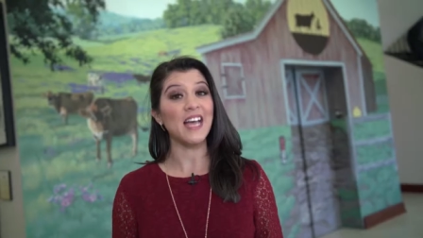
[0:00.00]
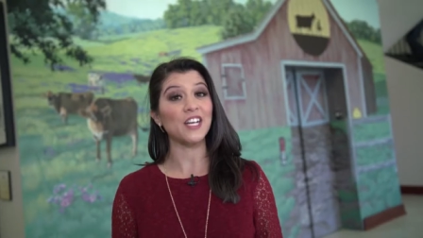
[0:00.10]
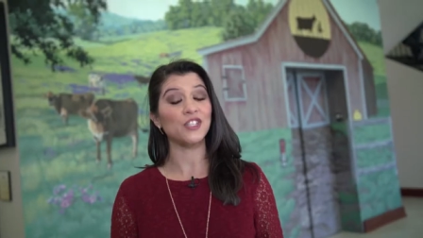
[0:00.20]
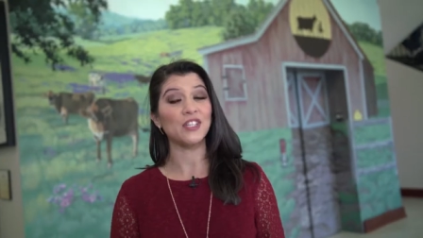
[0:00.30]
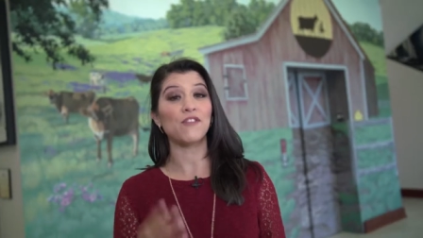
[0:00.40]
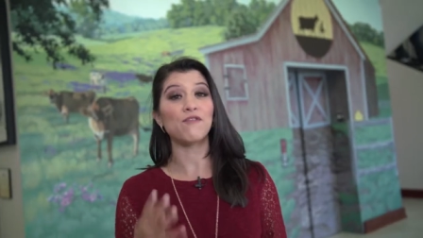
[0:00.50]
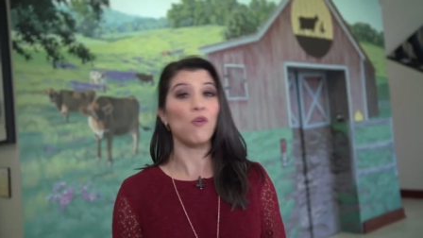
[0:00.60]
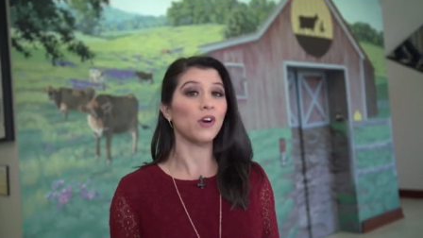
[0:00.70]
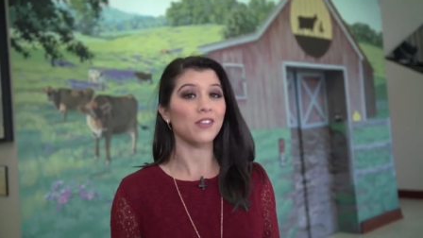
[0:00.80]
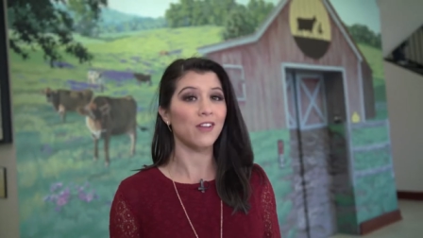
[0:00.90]
actually the
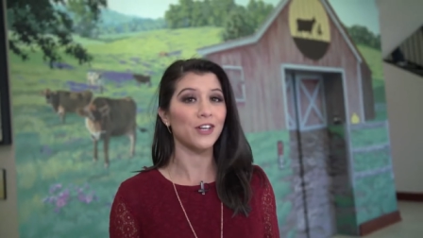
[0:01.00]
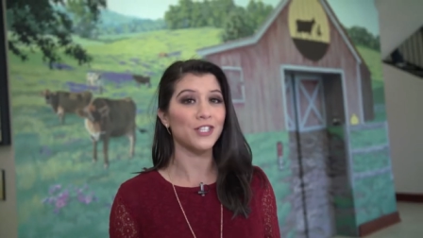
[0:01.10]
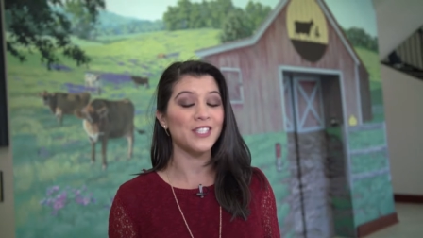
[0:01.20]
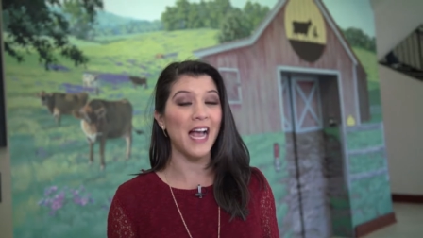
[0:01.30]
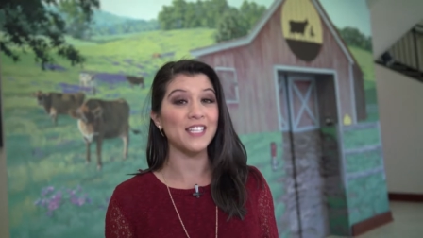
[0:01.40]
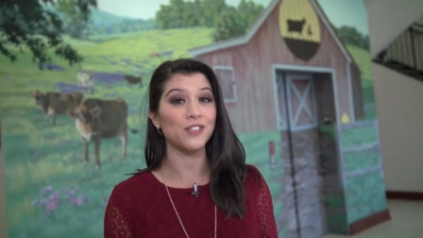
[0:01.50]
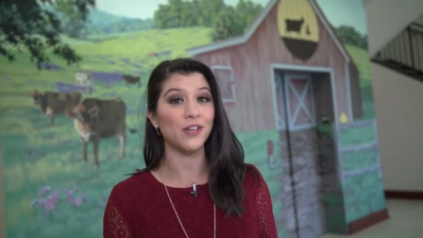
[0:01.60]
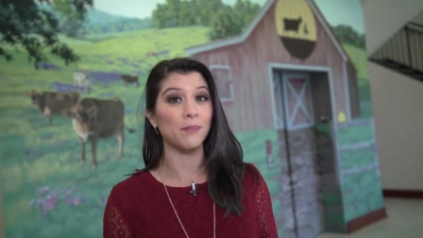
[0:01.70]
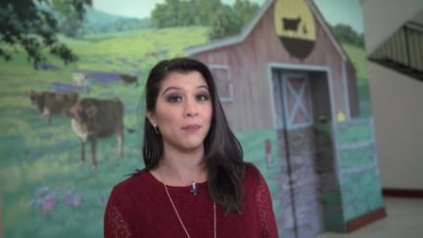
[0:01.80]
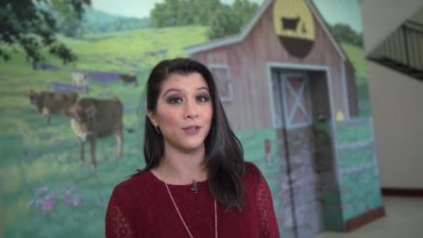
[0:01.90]
fourth largest ice
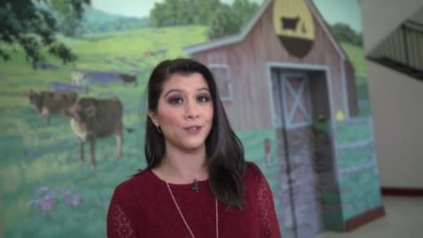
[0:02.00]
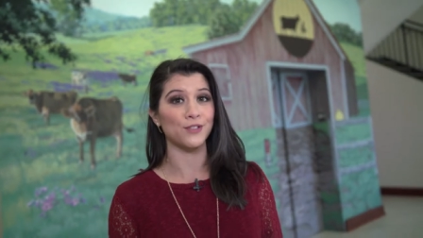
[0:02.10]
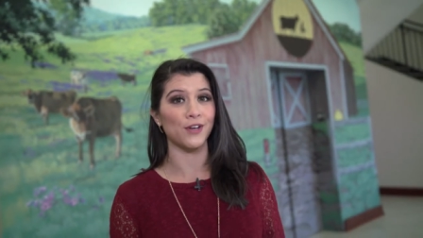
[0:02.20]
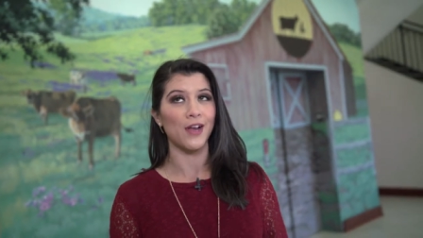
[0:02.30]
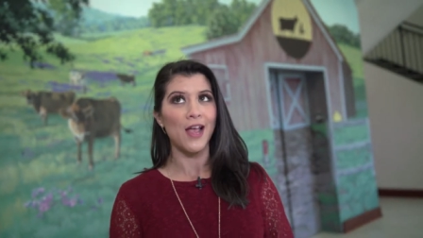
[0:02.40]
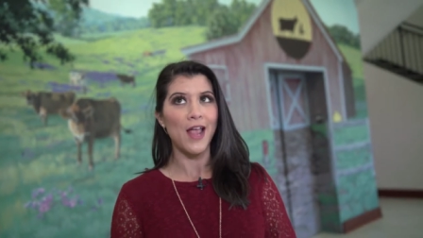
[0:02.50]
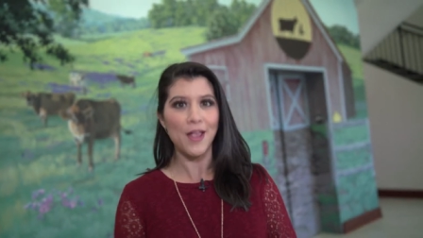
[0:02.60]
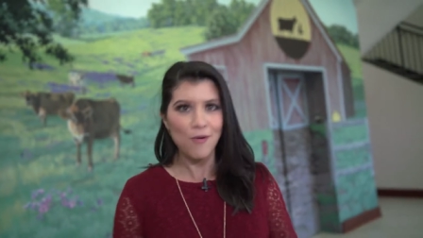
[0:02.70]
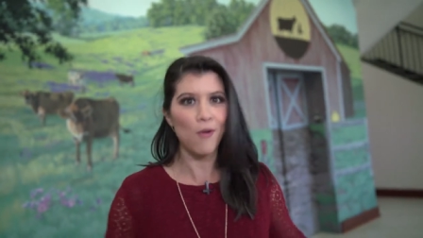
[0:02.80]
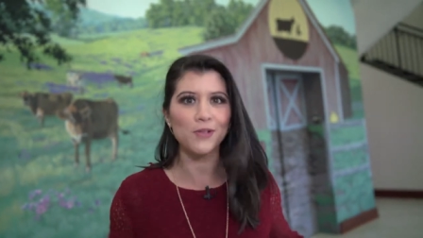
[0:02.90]
cream producer
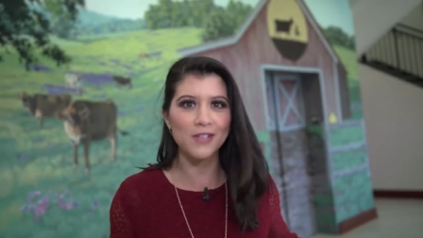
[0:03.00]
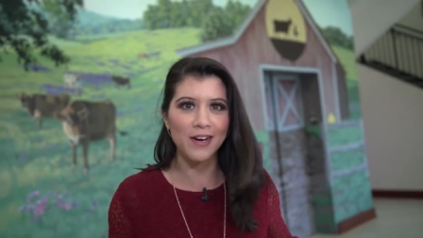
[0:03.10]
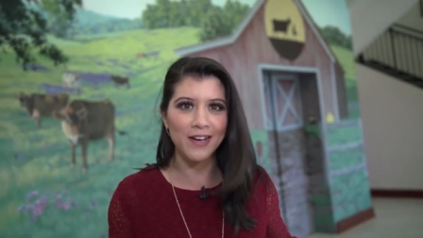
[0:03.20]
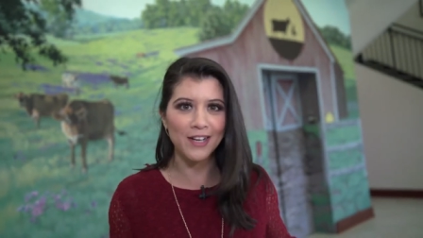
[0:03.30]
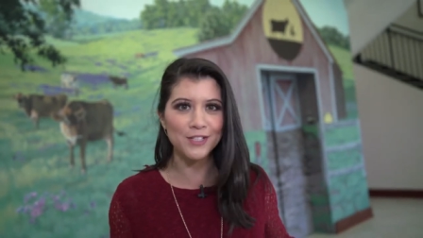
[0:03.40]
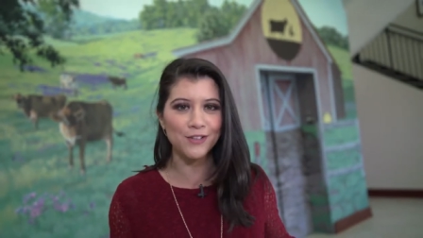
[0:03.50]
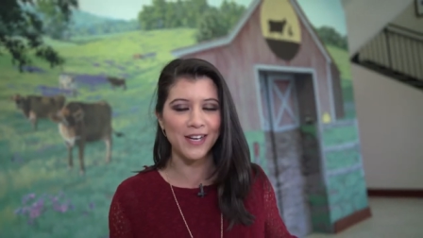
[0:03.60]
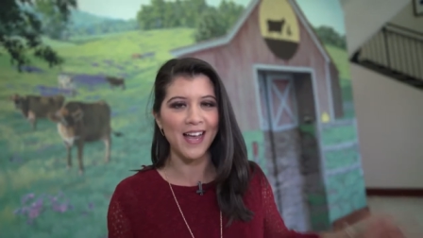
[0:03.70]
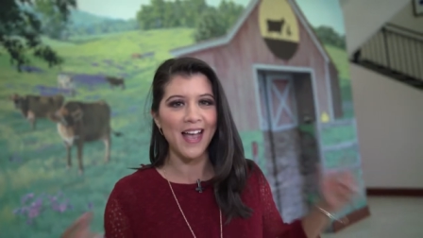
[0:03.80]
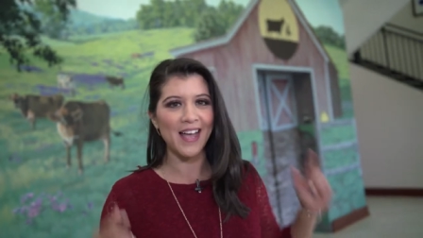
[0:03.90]
in the whole entire
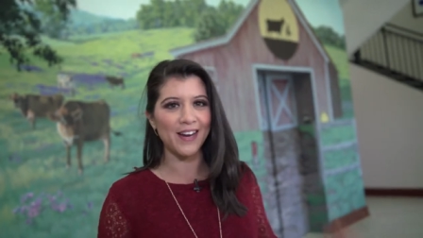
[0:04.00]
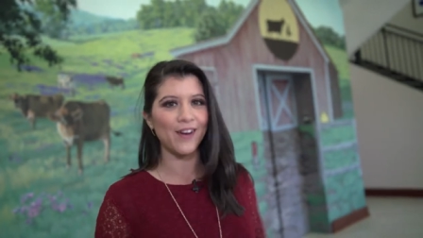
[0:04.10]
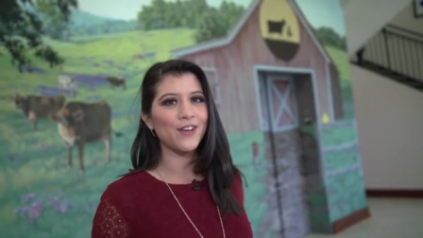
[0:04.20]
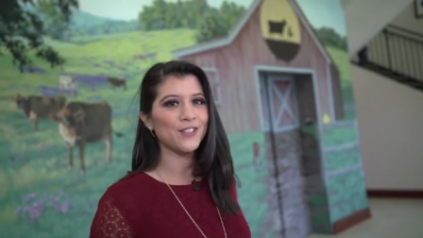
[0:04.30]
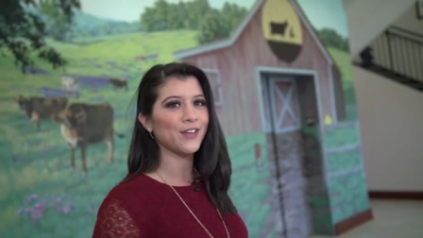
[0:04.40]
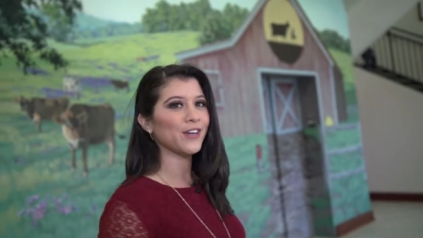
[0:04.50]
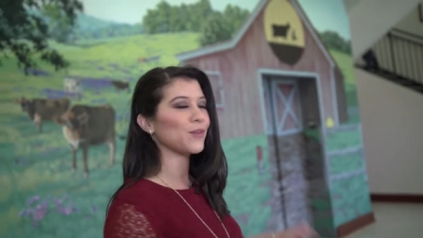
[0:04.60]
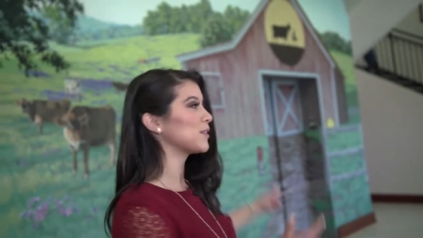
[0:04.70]
country, and it all started